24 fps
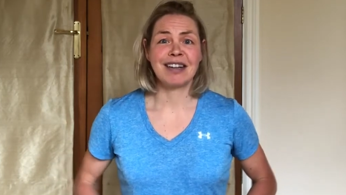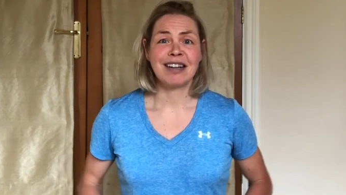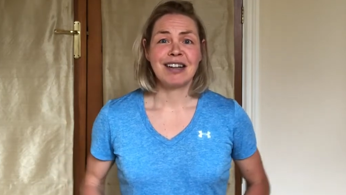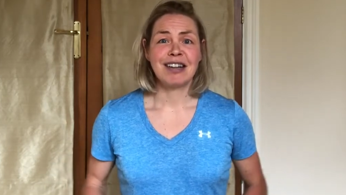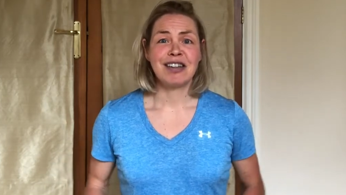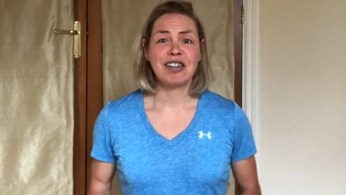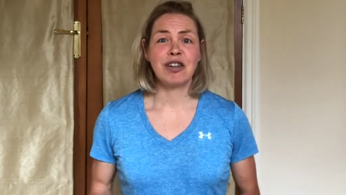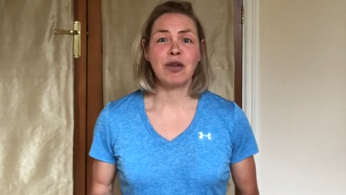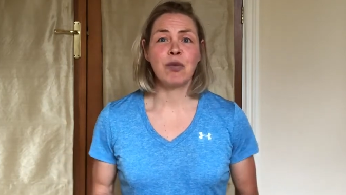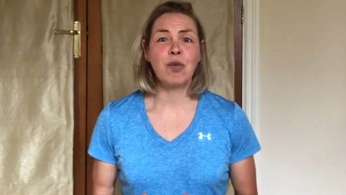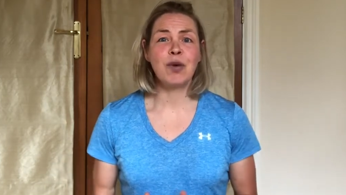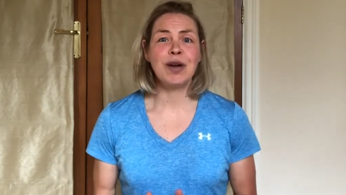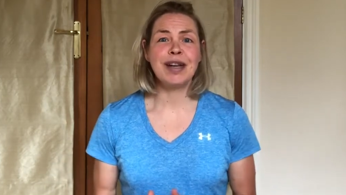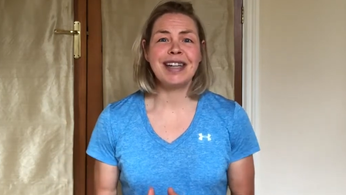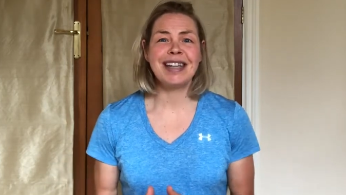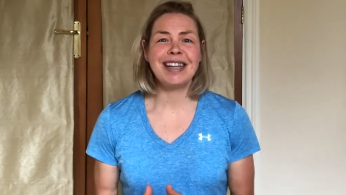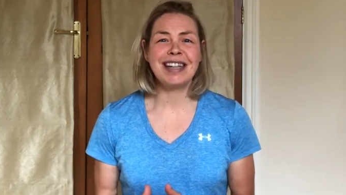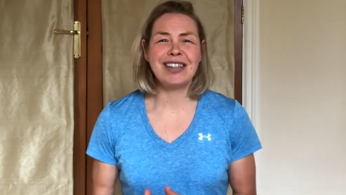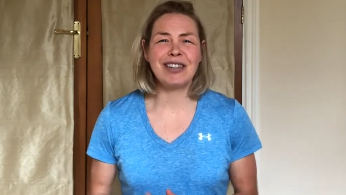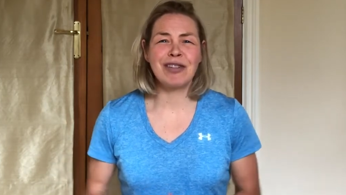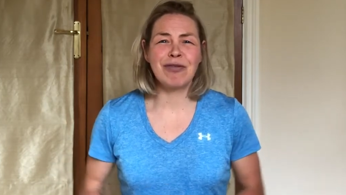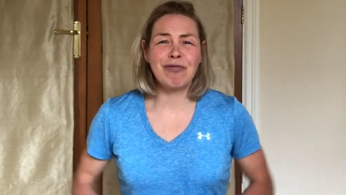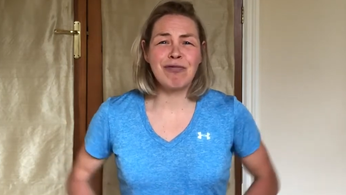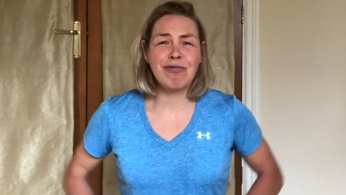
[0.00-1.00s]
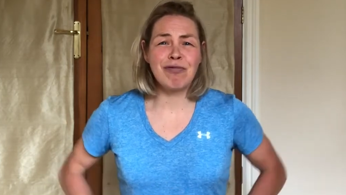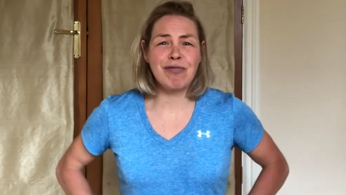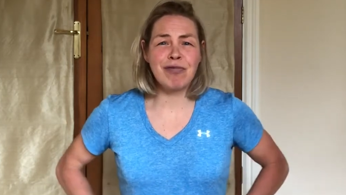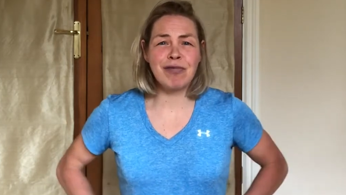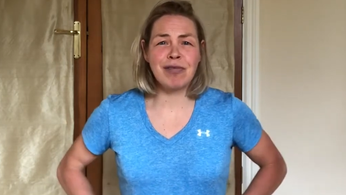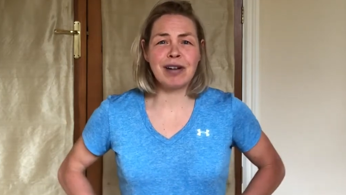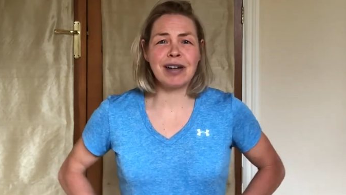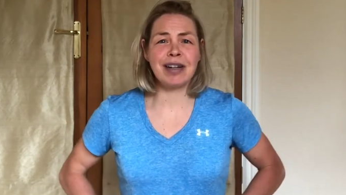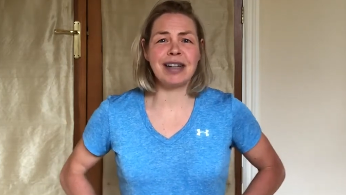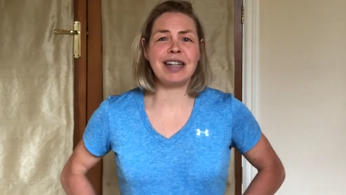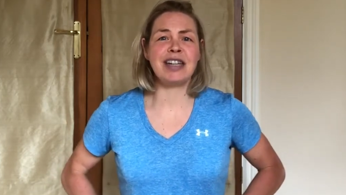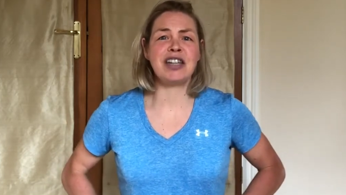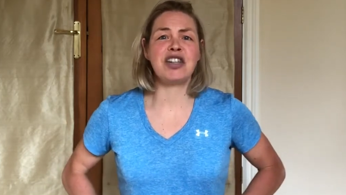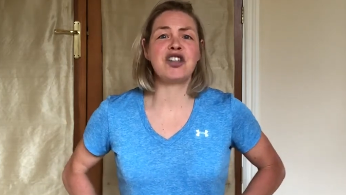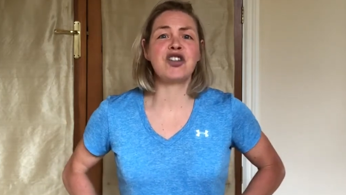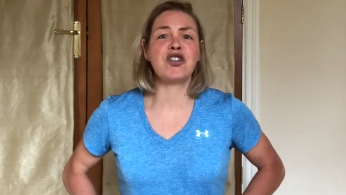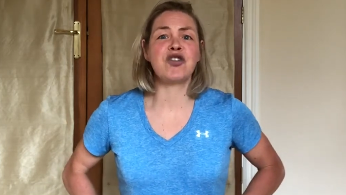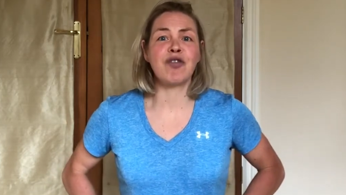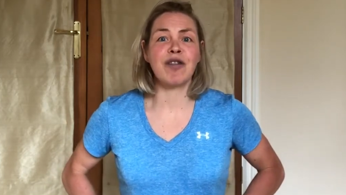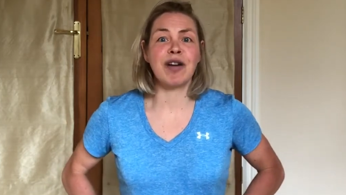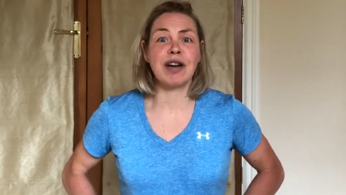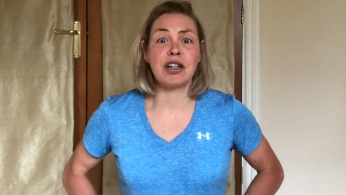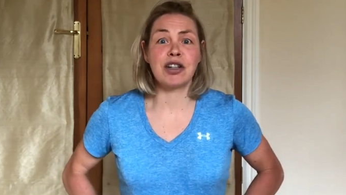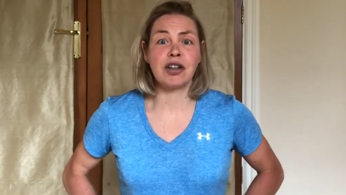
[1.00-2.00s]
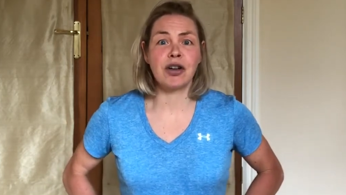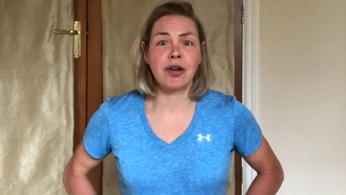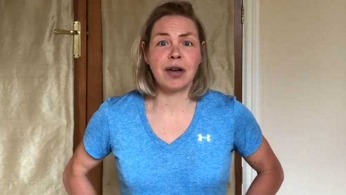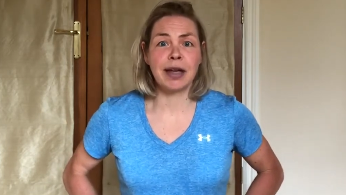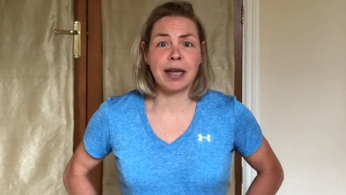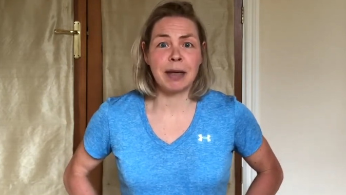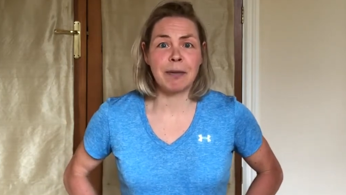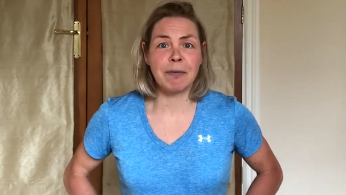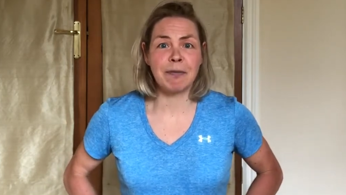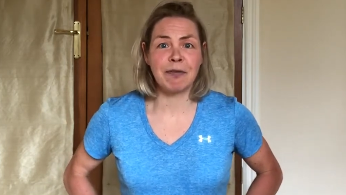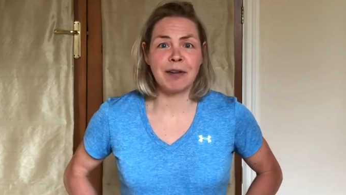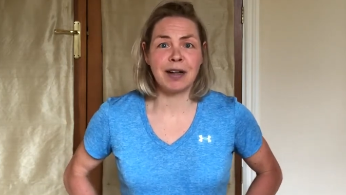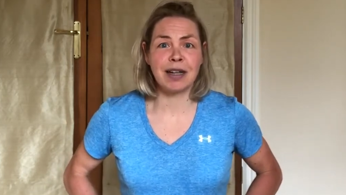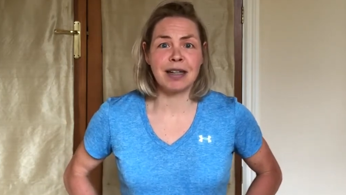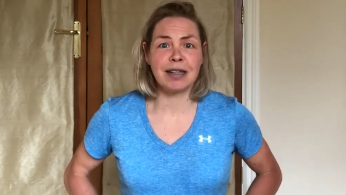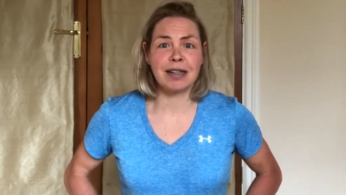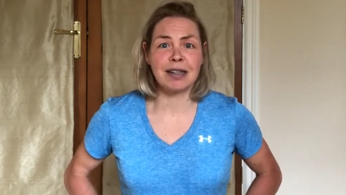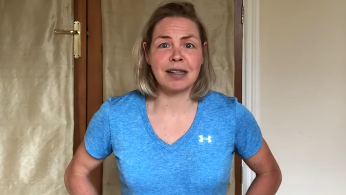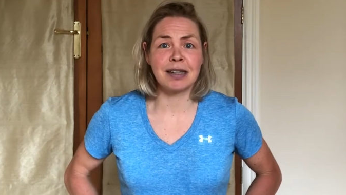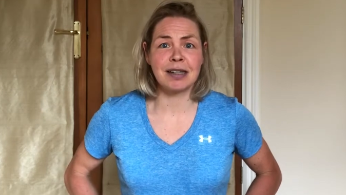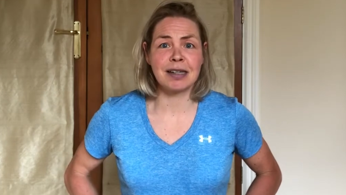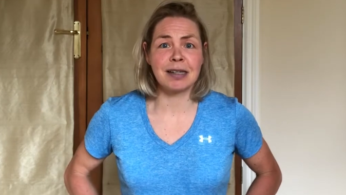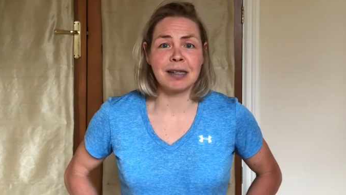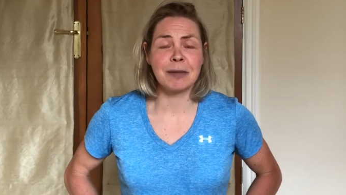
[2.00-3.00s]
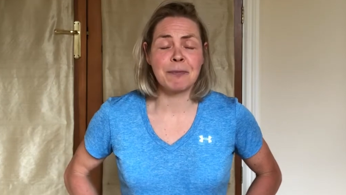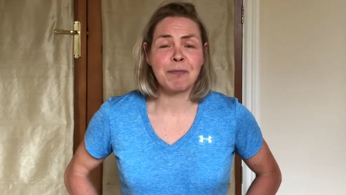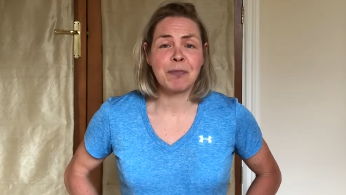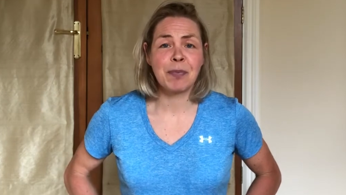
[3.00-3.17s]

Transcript: So we need to really stretch our hip flexors,